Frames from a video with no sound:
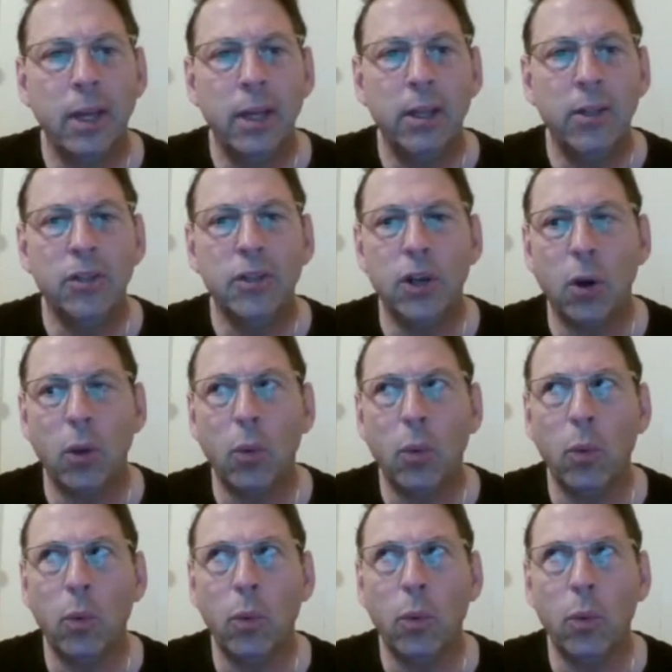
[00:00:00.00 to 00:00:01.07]
So,
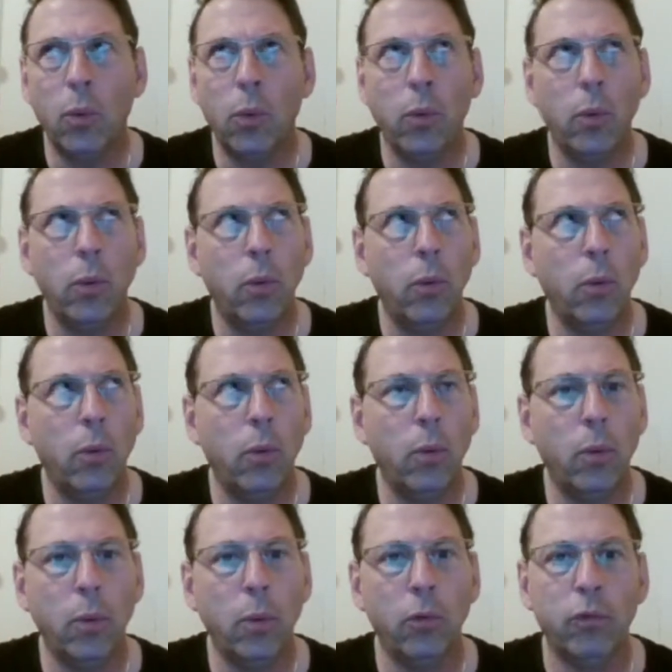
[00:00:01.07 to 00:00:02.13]

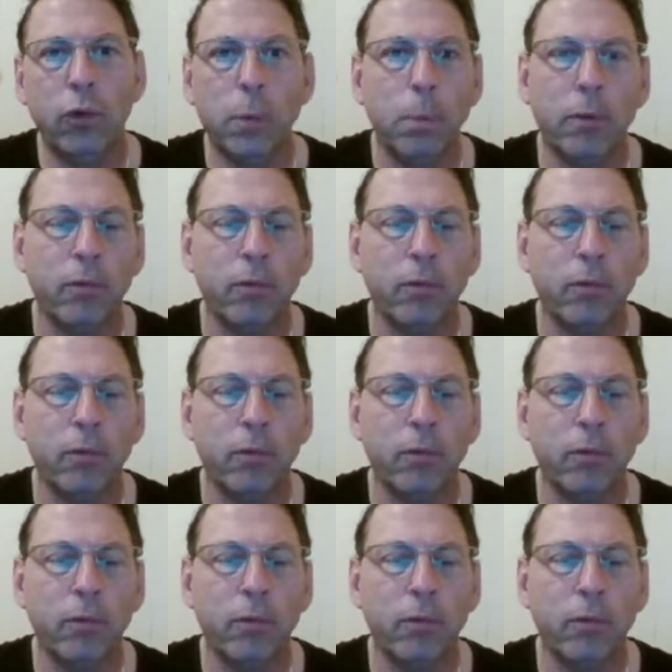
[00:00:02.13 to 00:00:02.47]
but